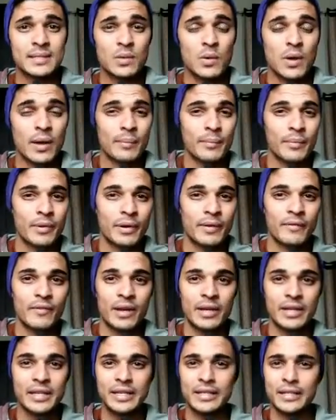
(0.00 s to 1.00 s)
So I'm
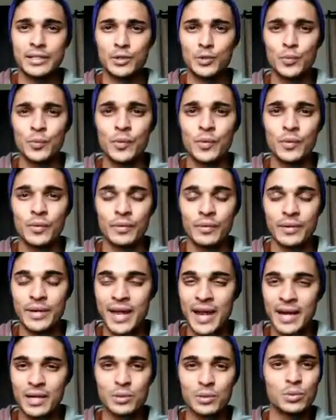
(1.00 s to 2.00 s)
very eager to
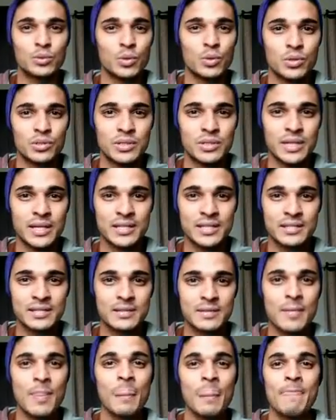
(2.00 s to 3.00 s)
react to those
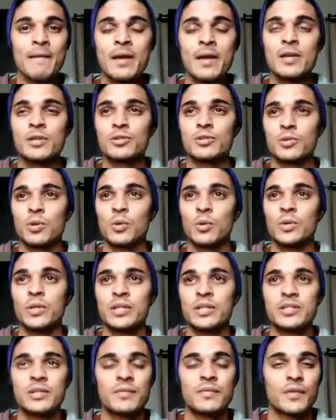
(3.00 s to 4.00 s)
things. So
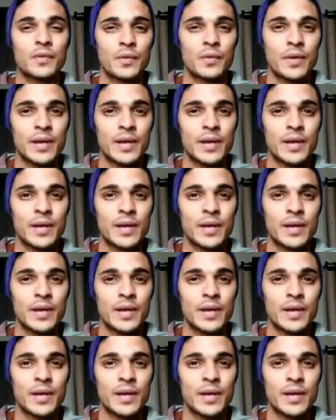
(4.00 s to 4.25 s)
that's it for